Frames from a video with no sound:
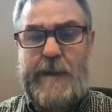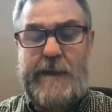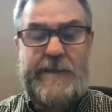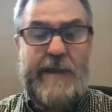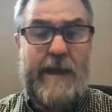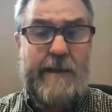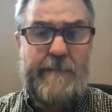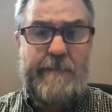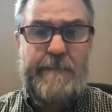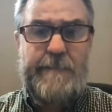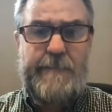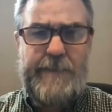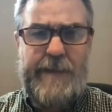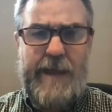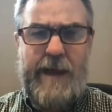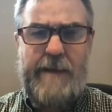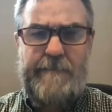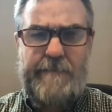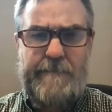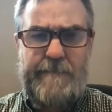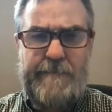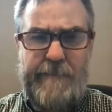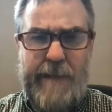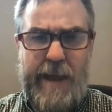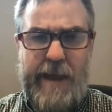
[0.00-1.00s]

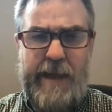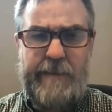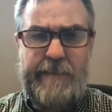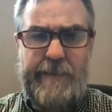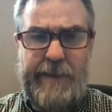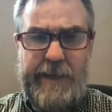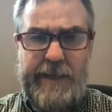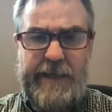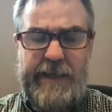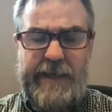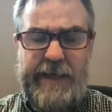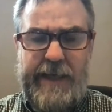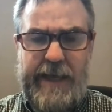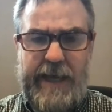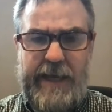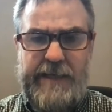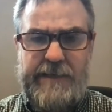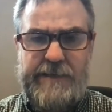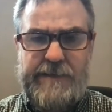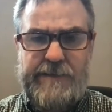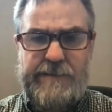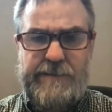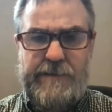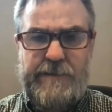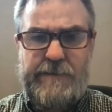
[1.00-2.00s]
That may be the
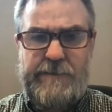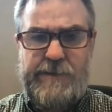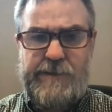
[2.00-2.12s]
case.